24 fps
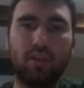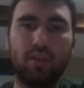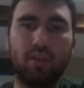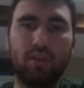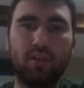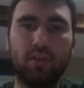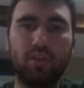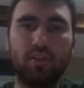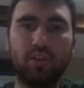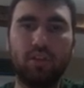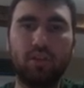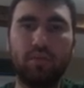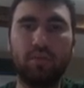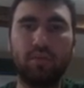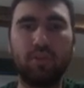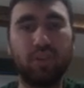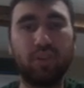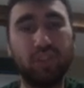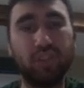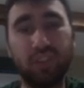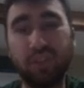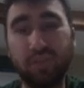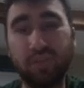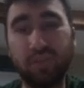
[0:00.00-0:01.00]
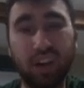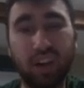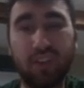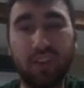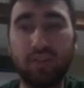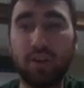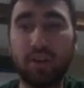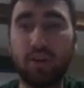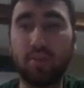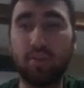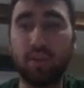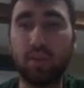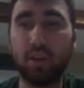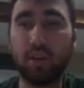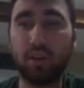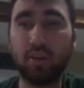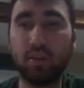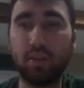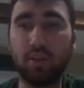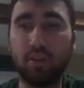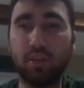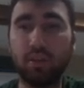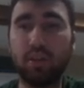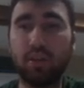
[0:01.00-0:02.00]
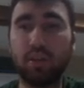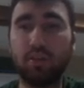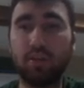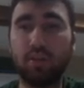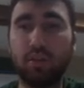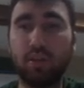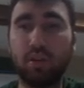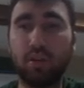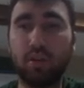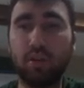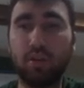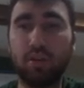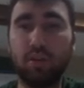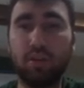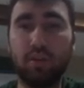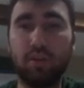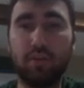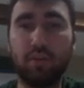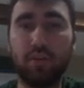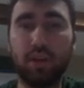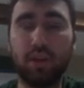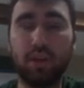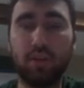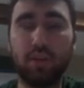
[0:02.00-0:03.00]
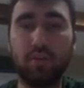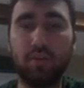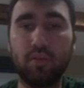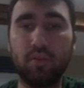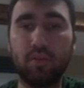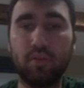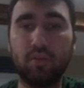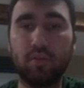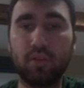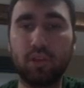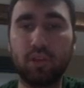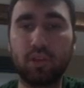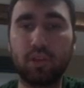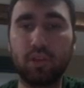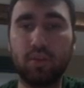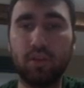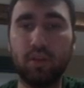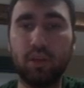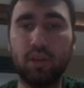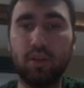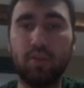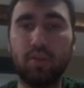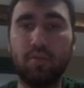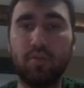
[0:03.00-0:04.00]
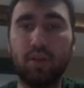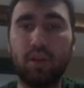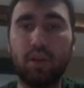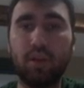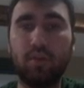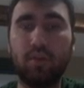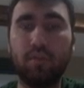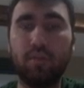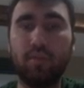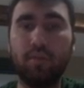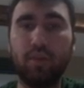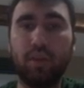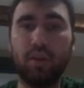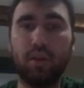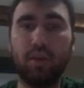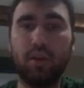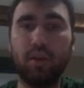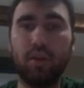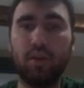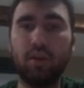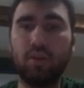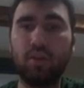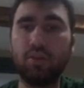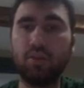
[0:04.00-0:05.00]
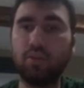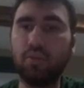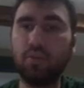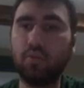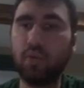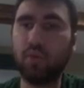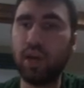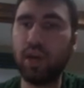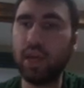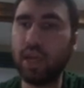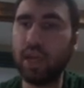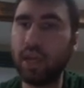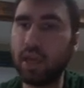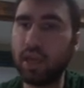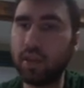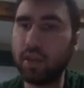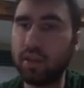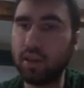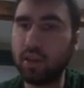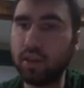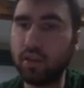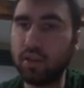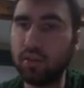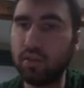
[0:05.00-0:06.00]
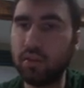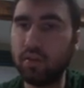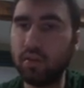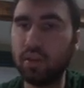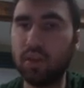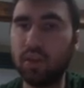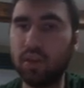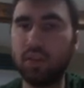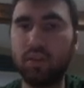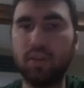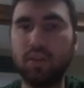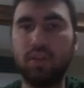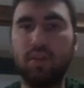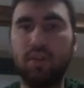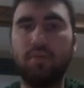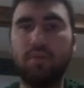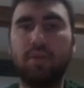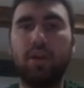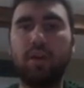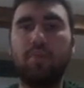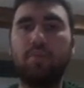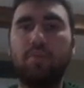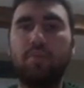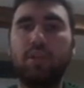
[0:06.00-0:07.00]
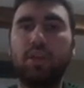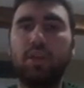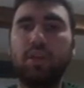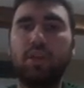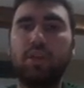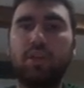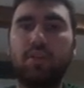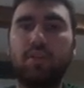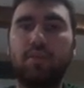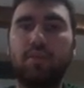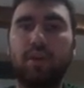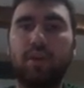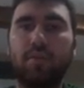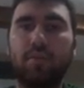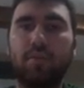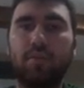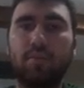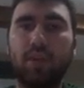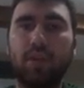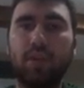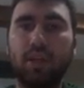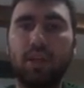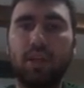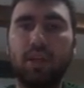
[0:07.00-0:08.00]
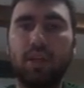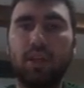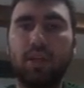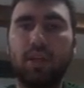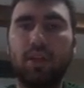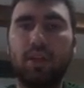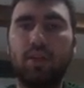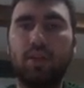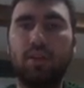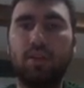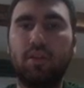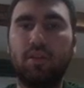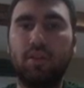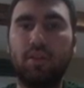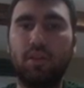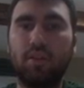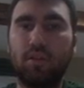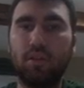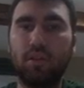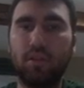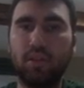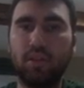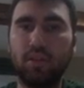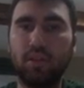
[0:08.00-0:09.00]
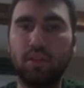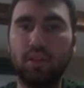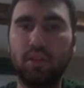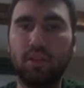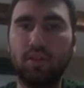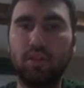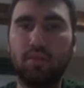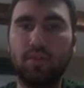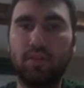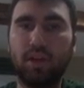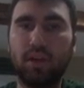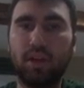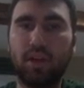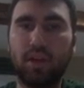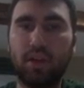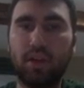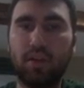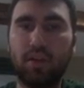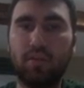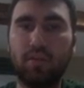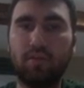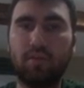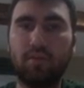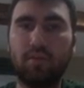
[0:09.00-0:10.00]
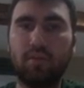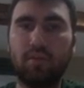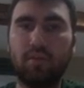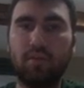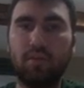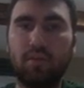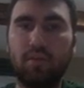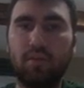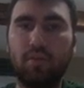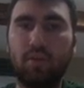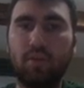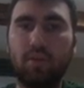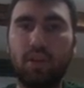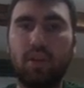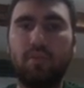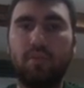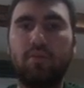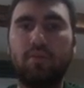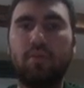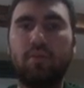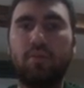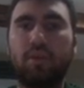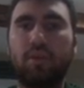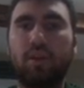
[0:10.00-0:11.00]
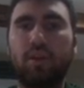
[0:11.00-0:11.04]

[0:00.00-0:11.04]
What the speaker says: g4, g5 coming. This does look hard to defend with the rooks coming to the middle. So why can't they do this if I played d5 immediately? d5, queen f3.